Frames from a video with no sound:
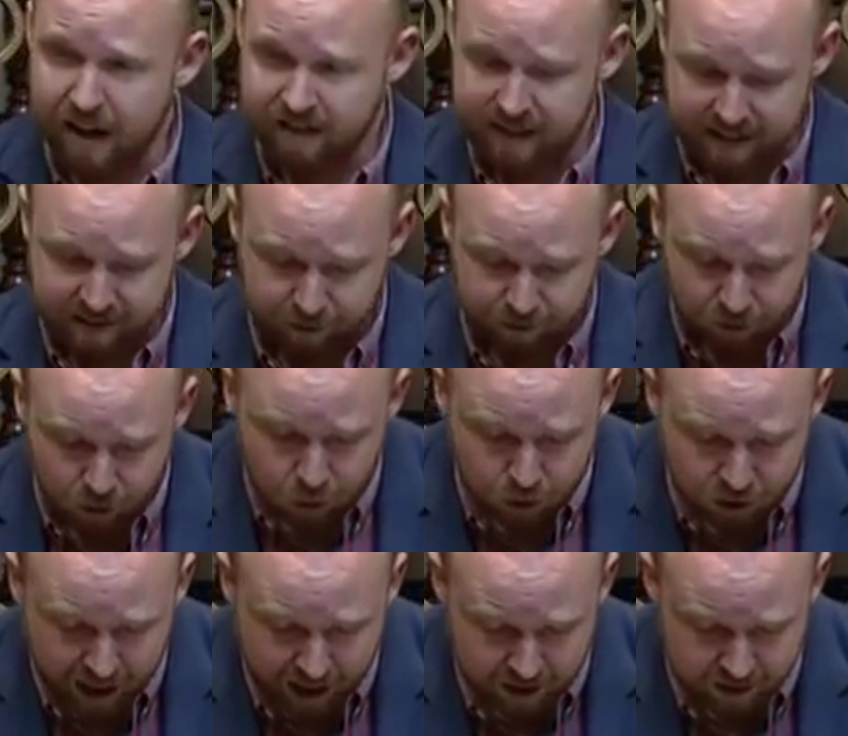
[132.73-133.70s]
in excess of
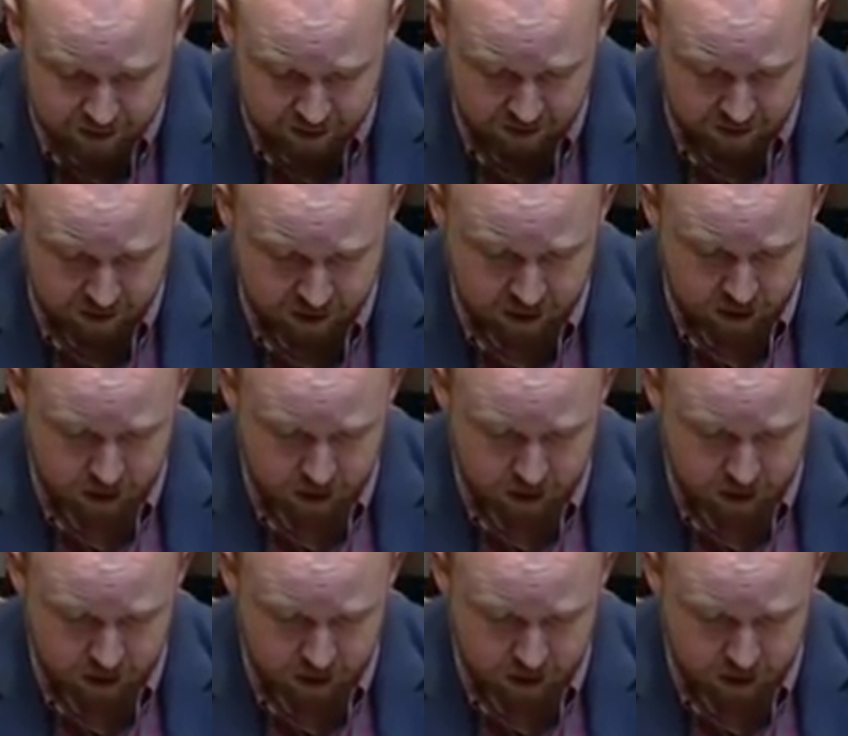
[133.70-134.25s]
2,000